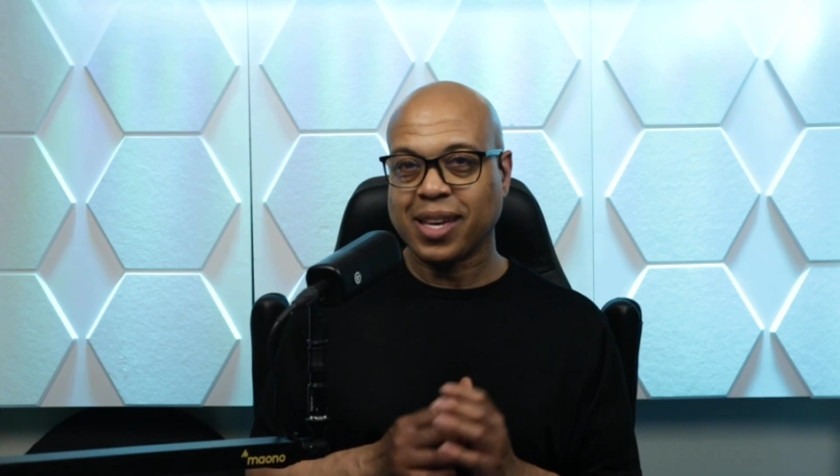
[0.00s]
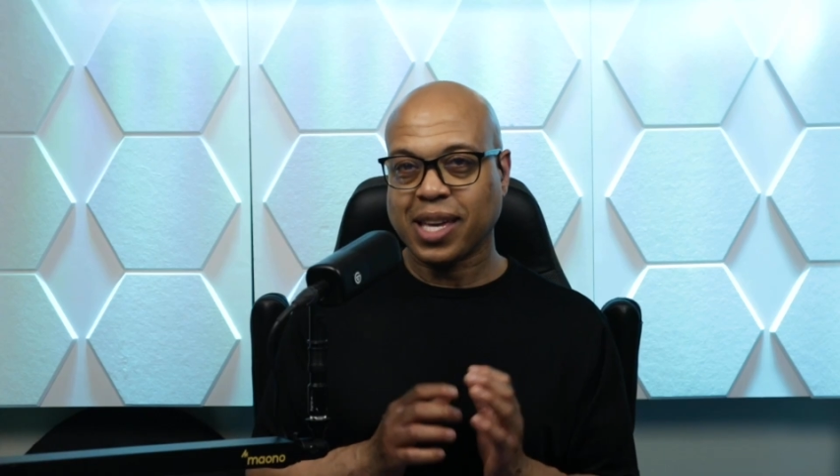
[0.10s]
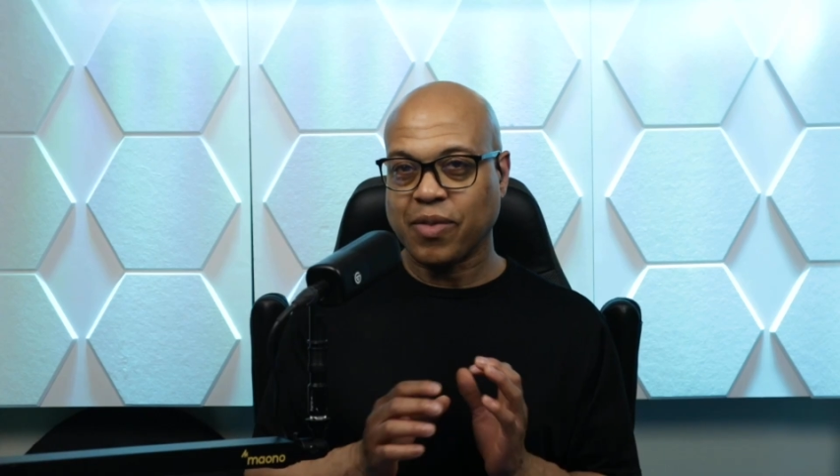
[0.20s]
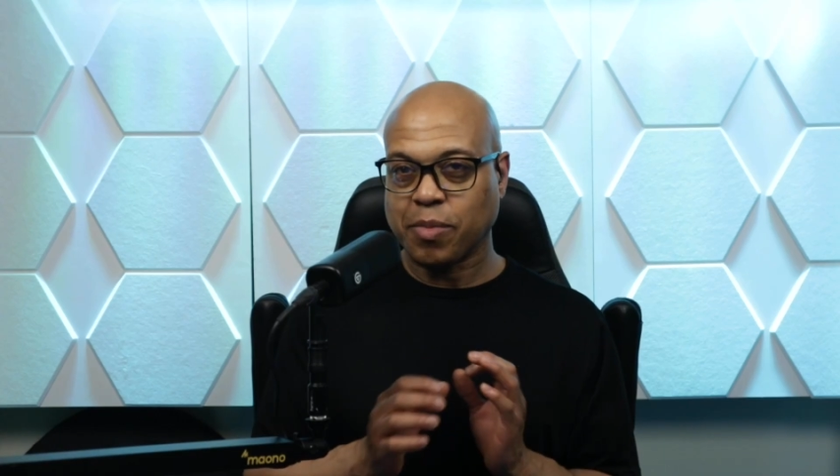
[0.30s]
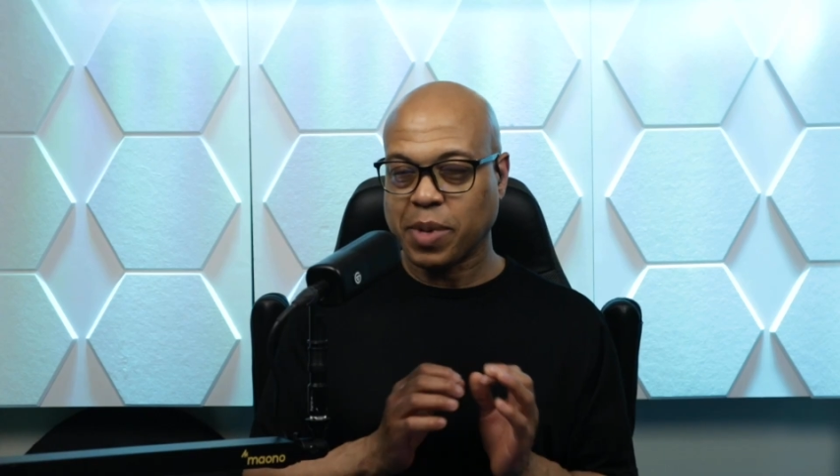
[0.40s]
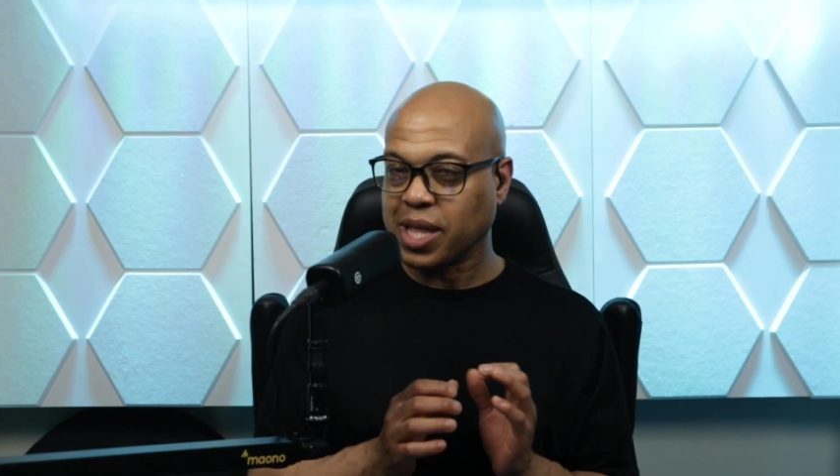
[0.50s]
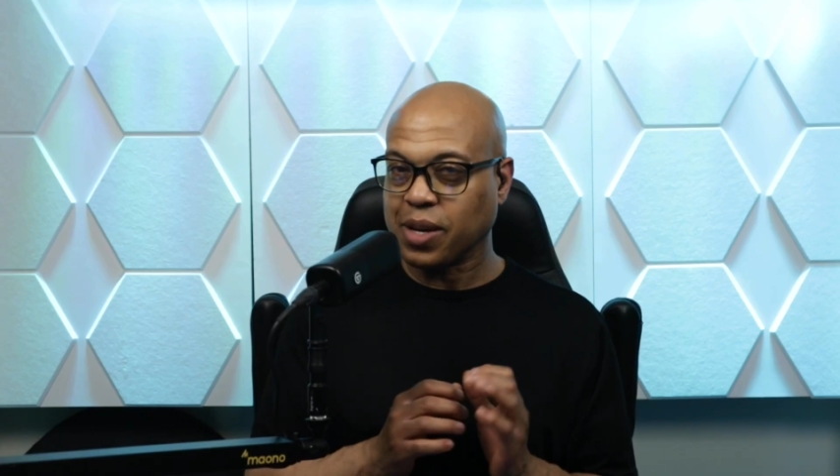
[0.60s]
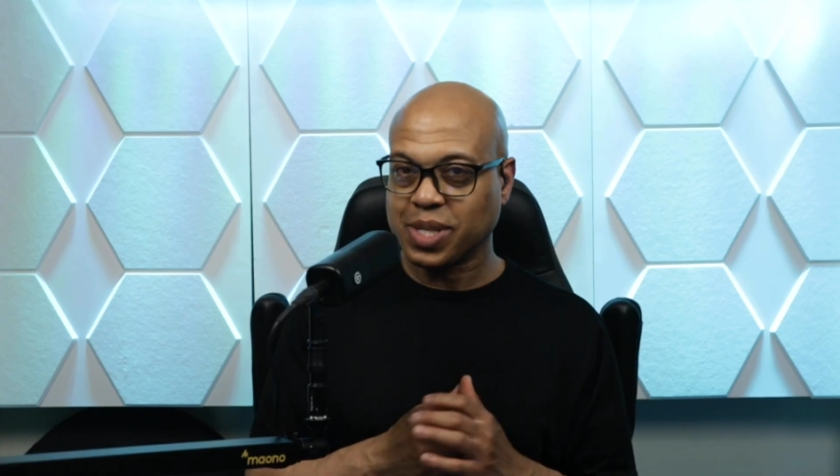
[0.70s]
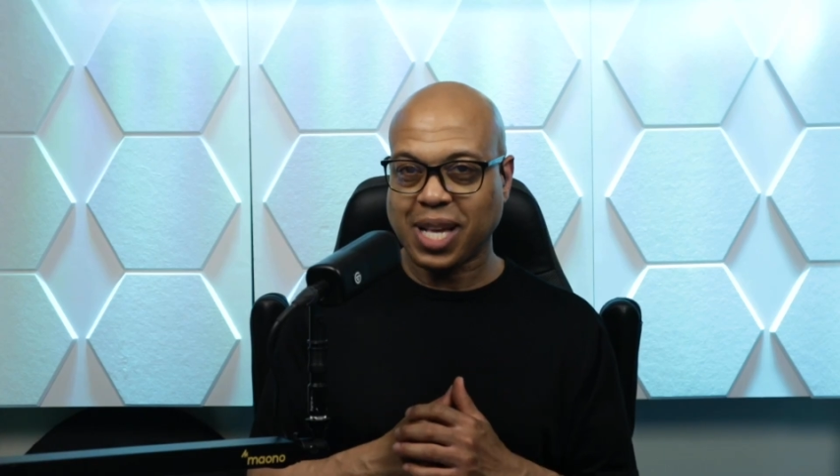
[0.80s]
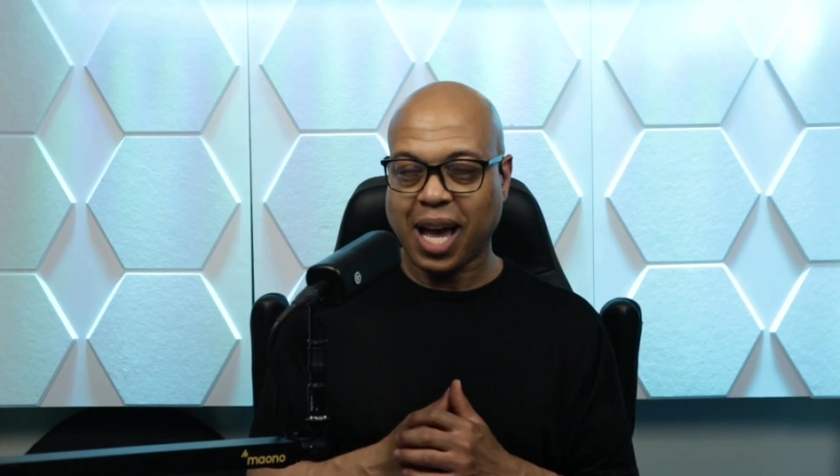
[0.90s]
giving me
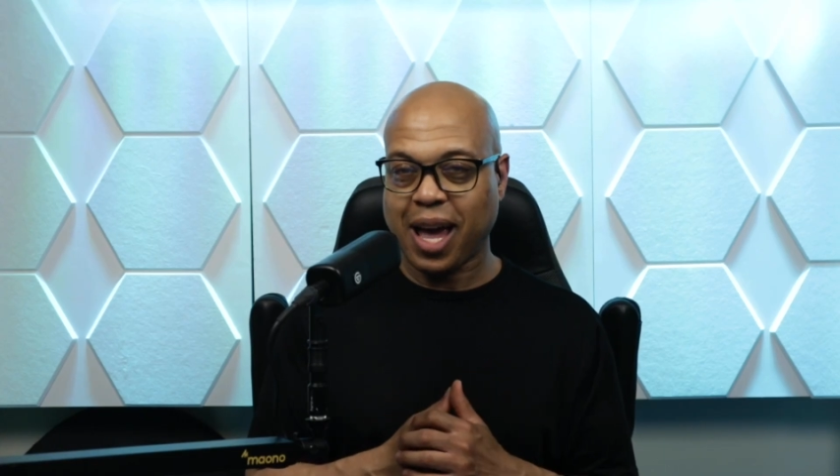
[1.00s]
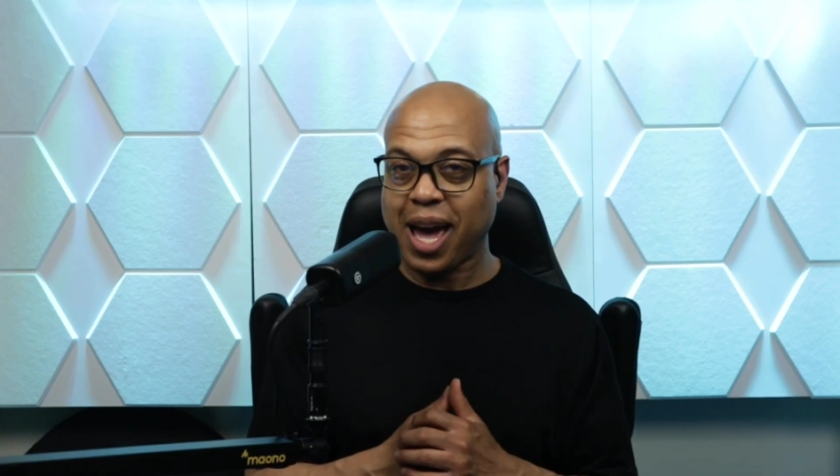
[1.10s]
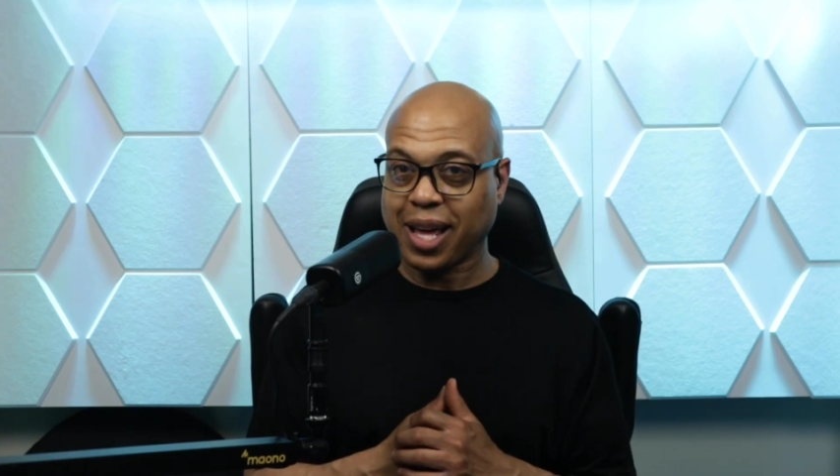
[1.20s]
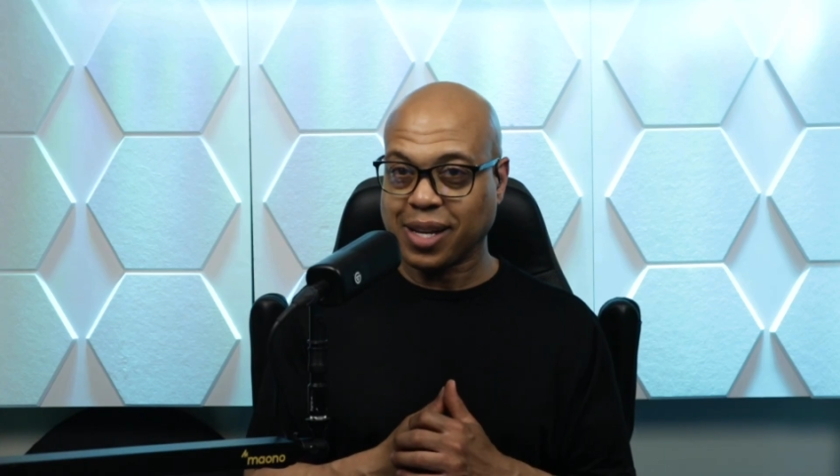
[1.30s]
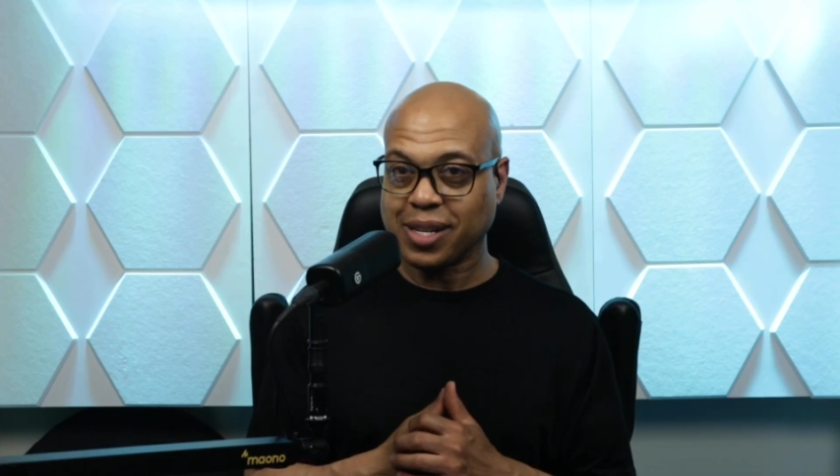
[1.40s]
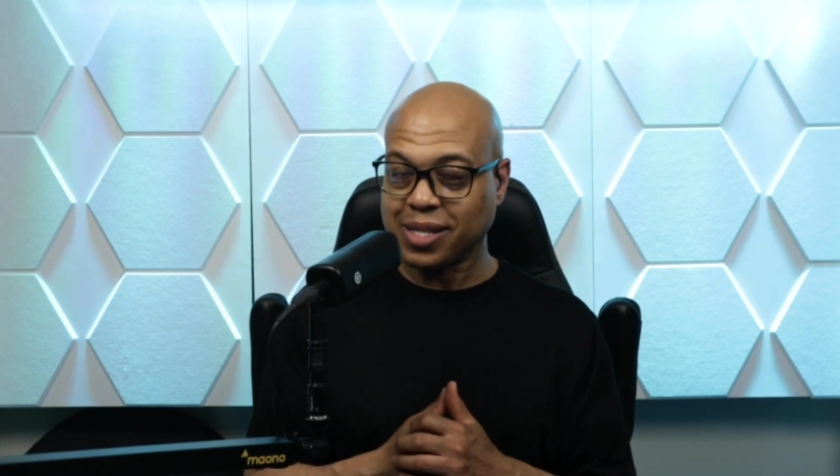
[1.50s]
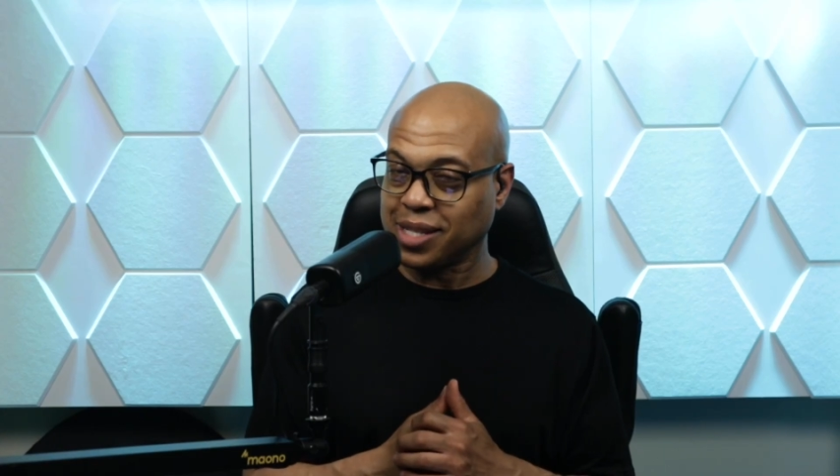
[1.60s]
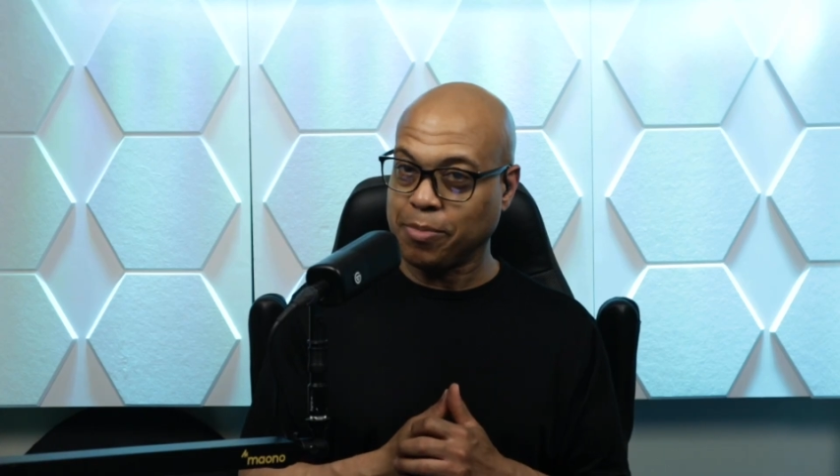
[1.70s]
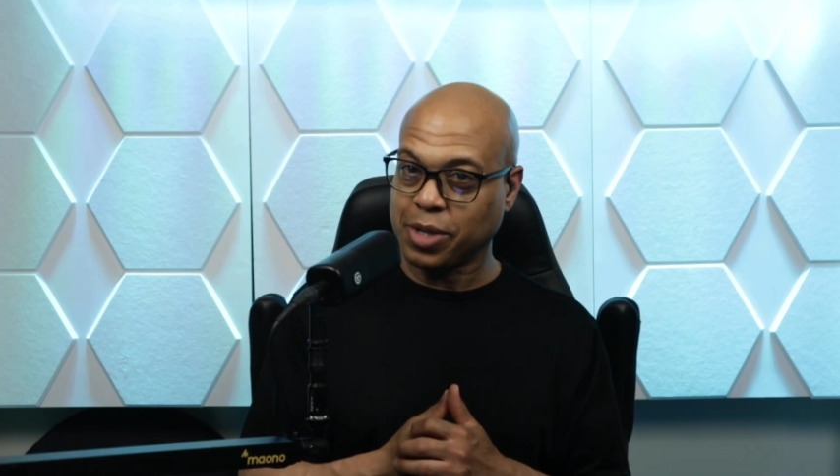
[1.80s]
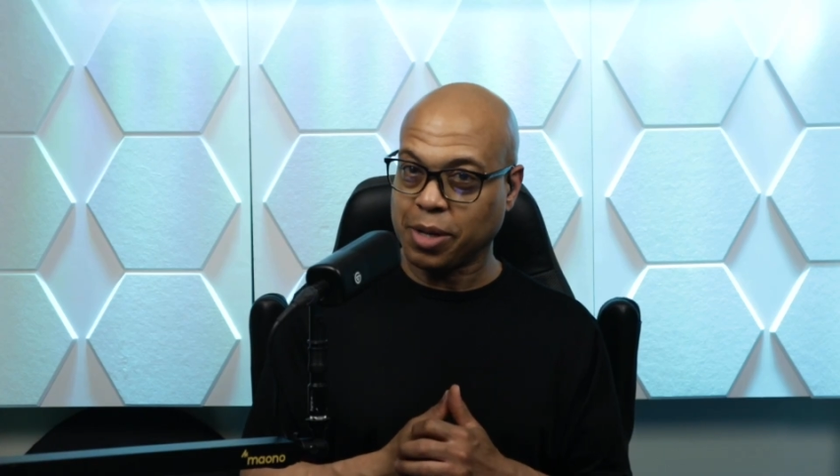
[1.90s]
those sciatica
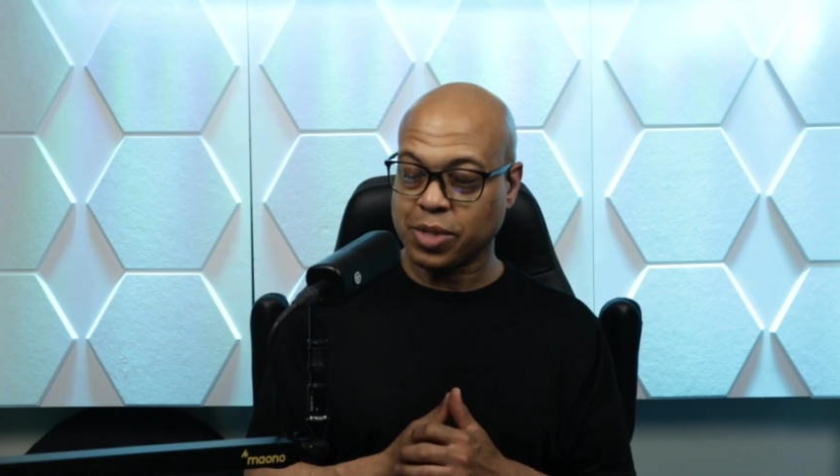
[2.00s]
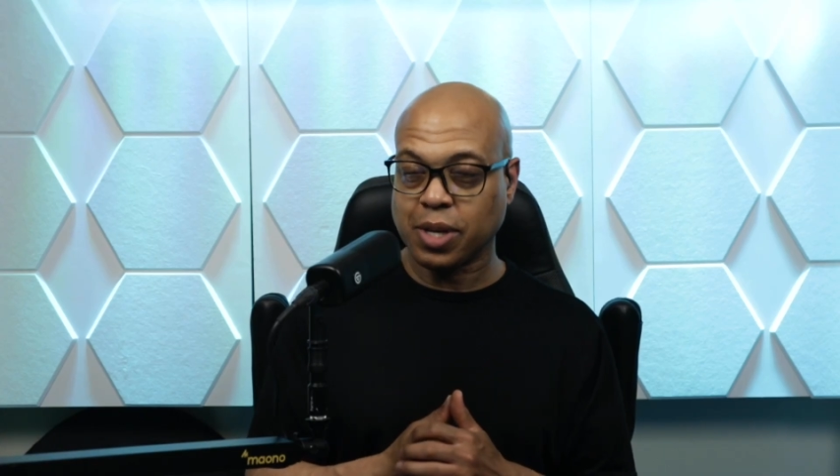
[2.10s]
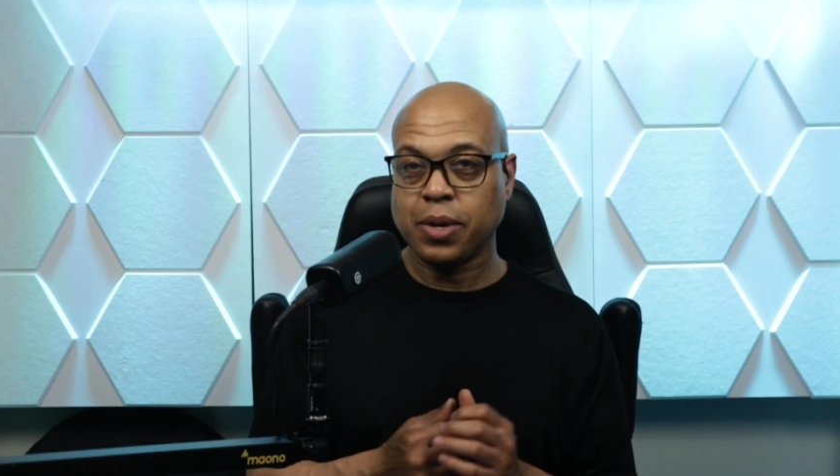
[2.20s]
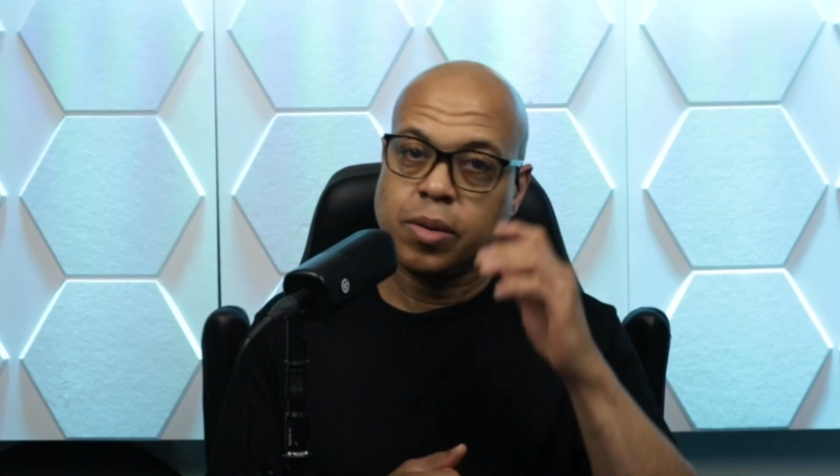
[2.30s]
symptoms.